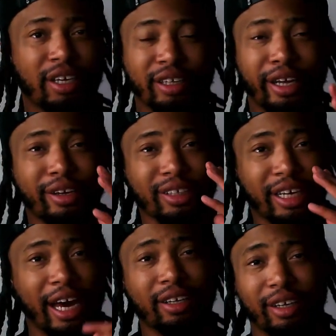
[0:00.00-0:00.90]
there's a
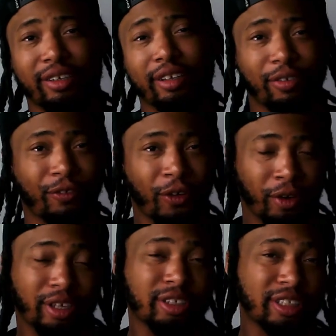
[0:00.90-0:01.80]
calculator out there for
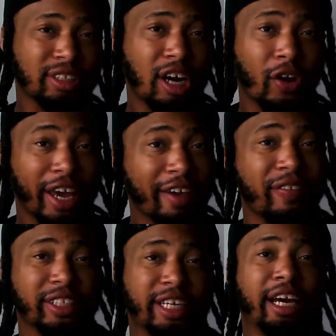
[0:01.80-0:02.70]
Forex, and it's called
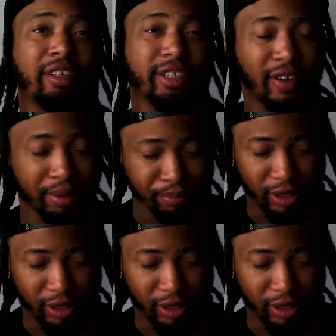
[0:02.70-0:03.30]
FX Calculator, right?